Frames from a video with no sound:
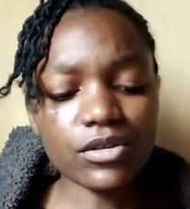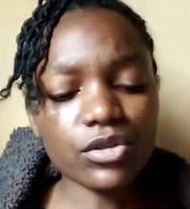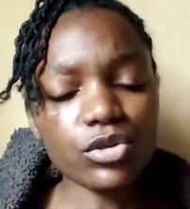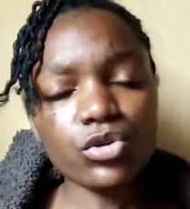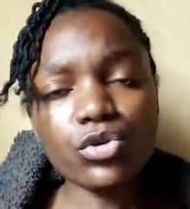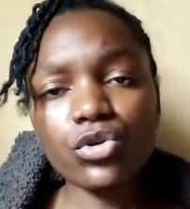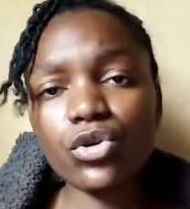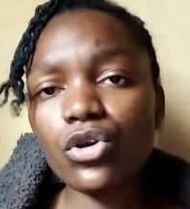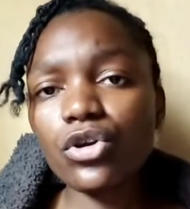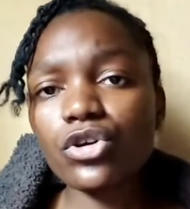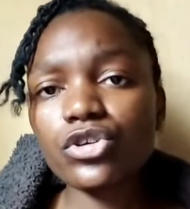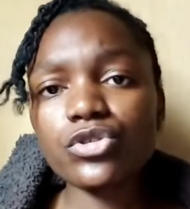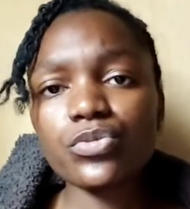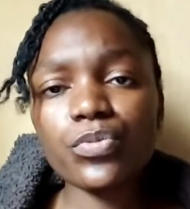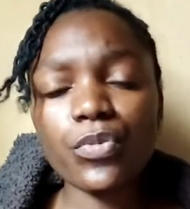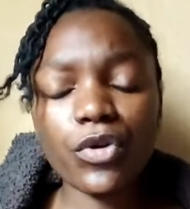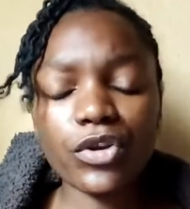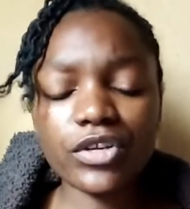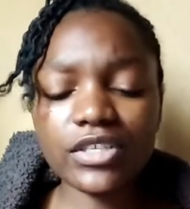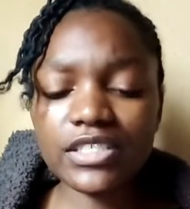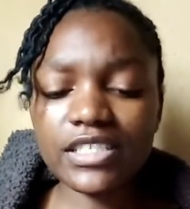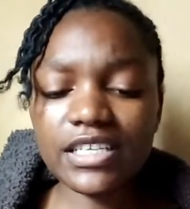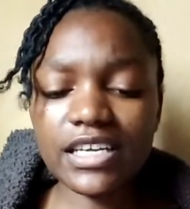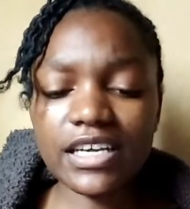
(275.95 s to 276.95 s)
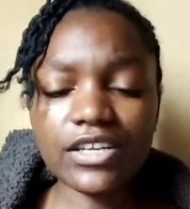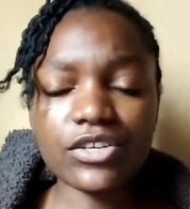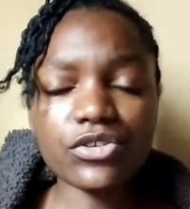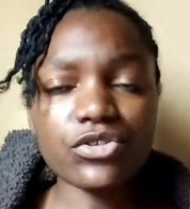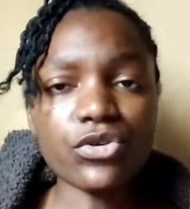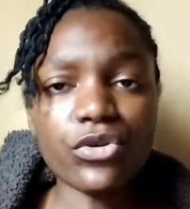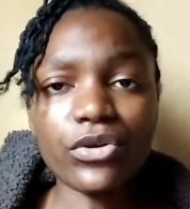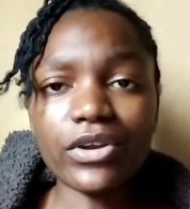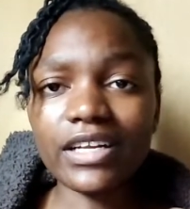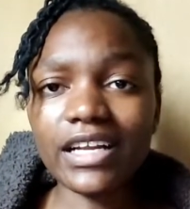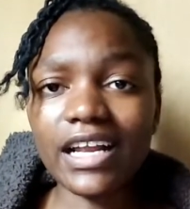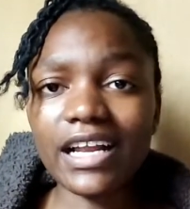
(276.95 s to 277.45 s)
glucose, protein,
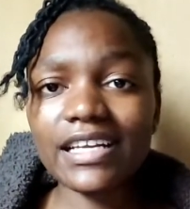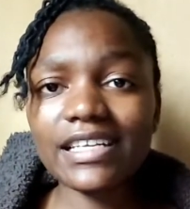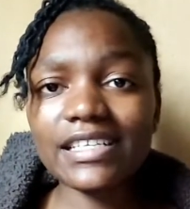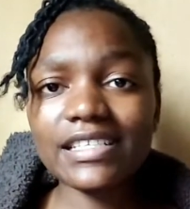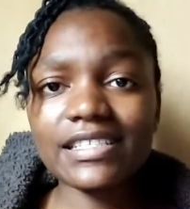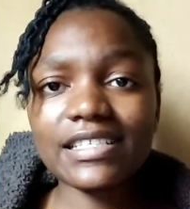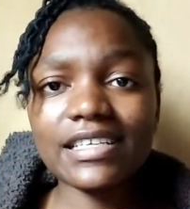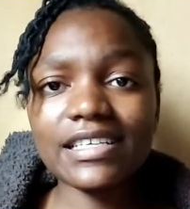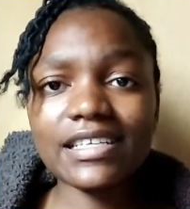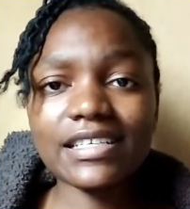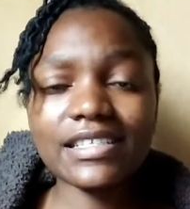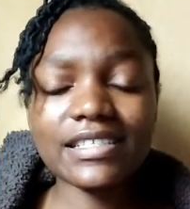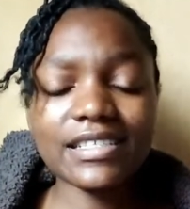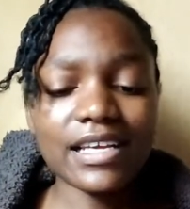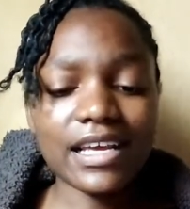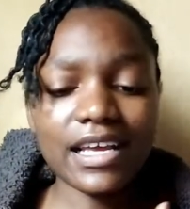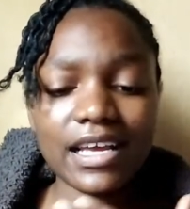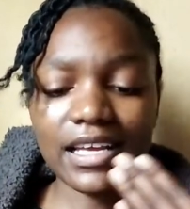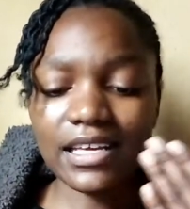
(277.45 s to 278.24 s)
urinalysis,